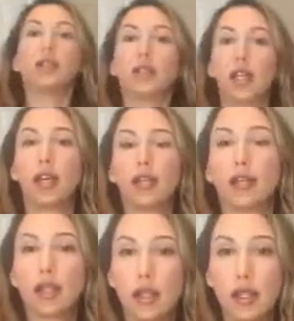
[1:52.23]
Okay,
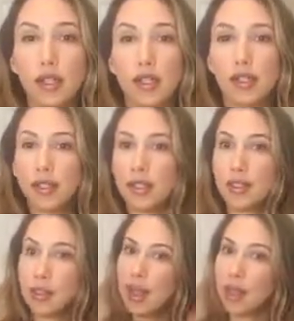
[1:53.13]

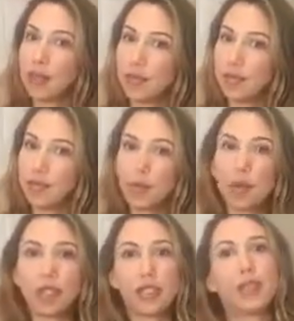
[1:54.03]
isn't that so
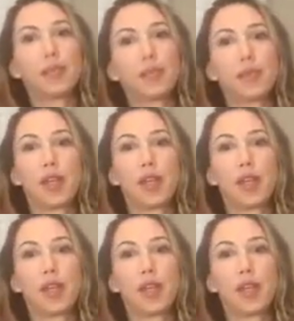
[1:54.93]
much neater?